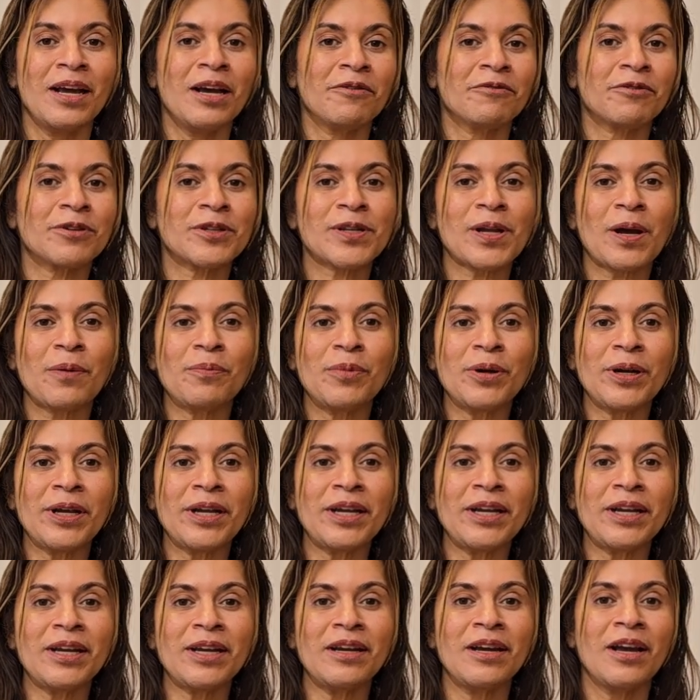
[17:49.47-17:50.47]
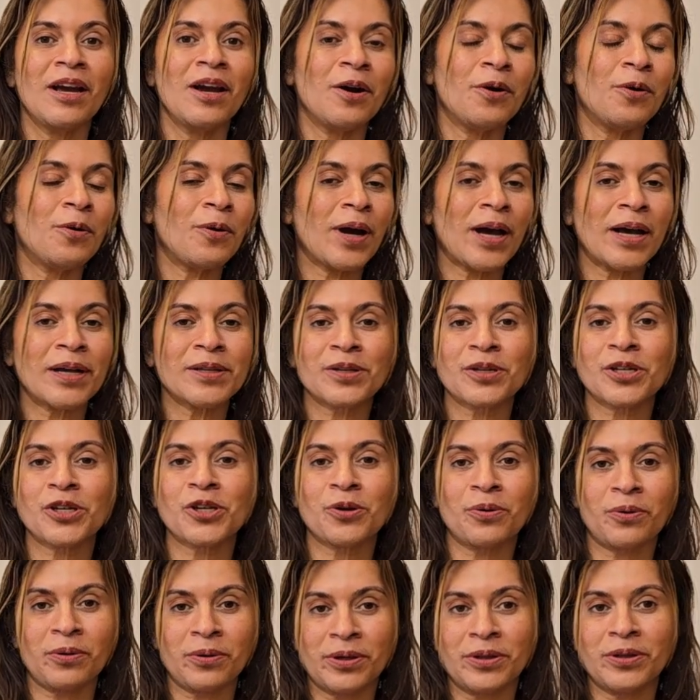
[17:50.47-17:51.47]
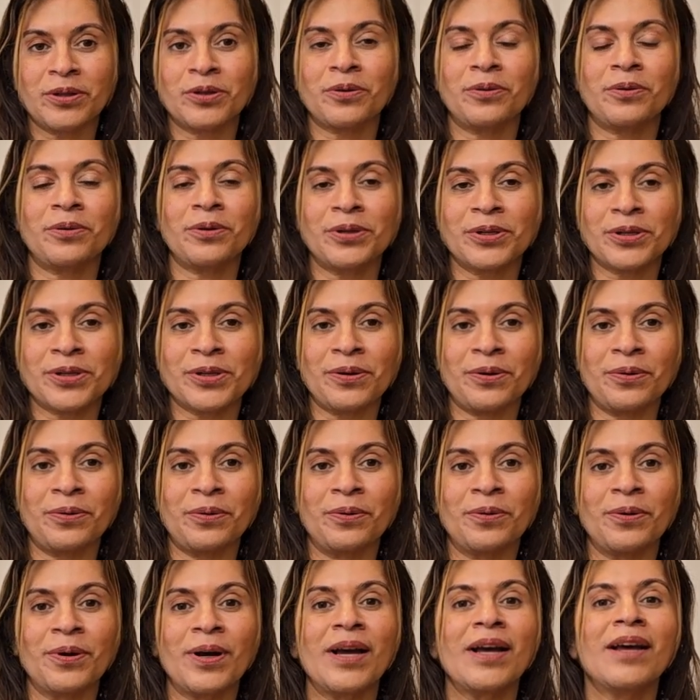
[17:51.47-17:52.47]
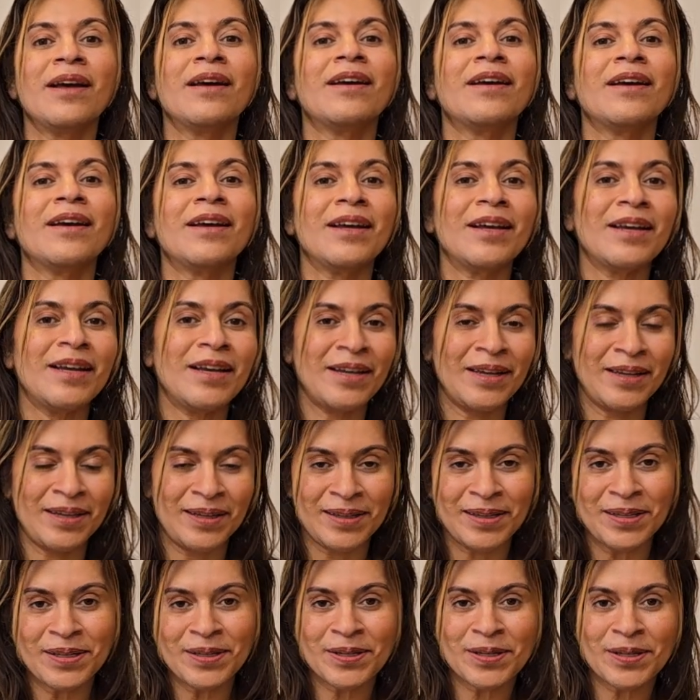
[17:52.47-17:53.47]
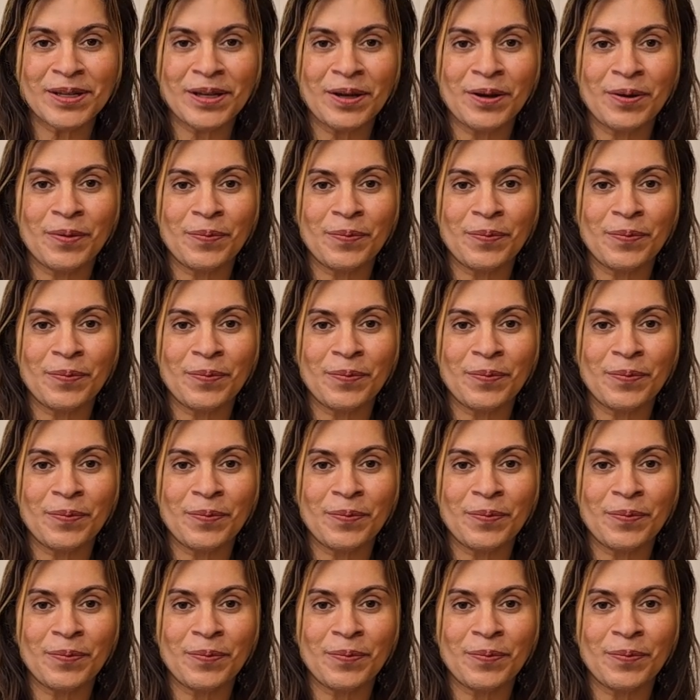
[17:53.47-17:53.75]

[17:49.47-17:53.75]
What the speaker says: for somebody who has a short torso, is